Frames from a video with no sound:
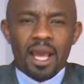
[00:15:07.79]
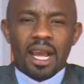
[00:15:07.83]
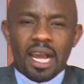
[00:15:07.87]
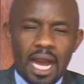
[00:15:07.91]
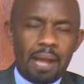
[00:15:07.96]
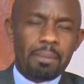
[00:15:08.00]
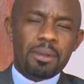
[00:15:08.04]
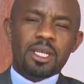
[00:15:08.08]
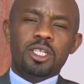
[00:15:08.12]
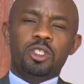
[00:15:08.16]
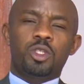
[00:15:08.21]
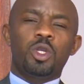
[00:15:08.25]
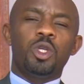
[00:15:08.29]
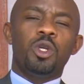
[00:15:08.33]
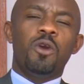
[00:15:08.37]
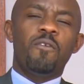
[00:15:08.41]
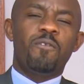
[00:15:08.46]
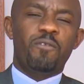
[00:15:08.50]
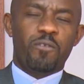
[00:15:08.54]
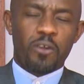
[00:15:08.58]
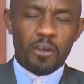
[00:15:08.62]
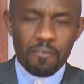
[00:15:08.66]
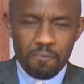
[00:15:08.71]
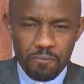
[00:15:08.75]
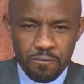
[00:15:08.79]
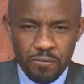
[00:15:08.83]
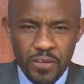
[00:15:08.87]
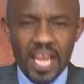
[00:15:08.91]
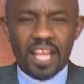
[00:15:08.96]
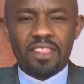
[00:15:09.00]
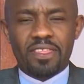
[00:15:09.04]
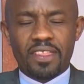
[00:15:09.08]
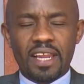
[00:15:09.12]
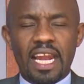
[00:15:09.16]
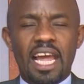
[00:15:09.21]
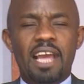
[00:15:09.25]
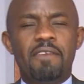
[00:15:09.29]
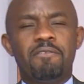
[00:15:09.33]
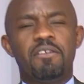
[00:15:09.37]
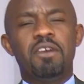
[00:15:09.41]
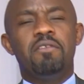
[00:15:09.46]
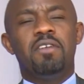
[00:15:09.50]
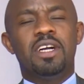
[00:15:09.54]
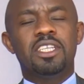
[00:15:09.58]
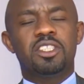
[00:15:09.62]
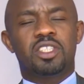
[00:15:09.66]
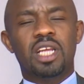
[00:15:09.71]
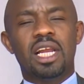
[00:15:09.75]
coming to you from Faith Life
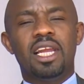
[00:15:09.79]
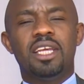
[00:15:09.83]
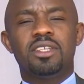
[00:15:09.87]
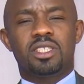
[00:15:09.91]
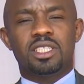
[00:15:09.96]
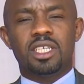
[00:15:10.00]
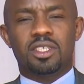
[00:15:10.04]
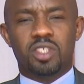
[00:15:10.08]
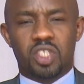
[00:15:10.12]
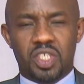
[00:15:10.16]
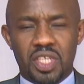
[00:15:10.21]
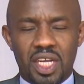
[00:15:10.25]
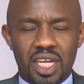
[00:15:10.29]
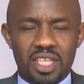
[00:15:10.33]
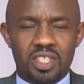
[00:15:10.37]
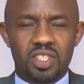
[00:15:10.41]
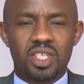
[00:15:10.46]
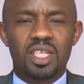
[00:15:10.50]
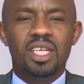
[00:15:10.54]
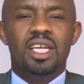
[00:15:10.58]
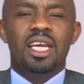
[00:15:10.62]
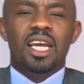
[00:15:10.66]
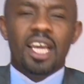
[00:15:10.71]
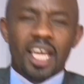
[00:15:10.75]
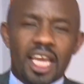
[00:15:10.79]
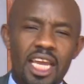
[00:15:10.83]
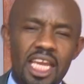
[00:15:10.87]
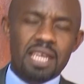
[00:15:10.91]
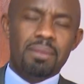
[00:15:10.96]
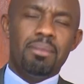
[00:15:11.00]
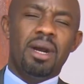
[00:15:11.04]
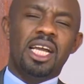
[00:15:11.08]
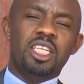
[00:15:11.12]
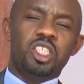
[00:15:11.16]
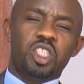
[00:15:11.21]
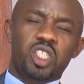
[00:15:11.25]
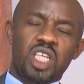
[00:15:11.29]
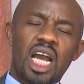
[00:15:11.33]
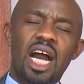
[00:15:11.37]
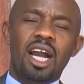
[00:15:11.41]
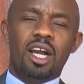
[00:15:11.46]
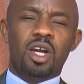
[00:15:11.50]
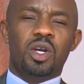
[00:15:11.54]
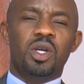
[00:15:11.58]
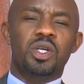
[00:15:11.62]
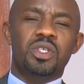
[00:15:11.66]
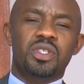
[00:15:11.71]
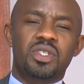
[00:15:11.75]
Evangelistic Church in
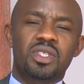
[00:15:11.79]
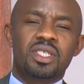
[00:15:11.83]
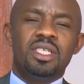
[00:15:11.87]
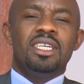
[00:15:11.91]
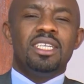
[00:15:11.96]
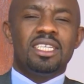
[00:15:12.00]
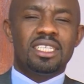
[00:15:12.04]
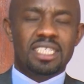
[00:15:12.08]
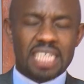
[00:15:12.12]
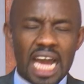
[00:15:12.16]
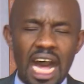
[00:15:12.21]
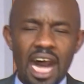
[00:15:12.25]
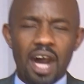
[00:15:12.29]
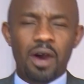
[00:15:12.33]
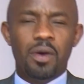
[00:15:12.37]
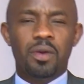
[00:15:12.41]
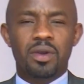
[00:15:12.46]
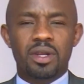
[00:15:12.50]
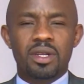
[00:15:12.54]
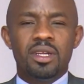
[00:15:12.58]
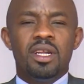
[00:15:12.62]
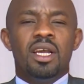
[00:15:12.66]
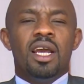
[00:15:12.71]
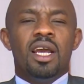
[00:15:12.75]
Machakos Town.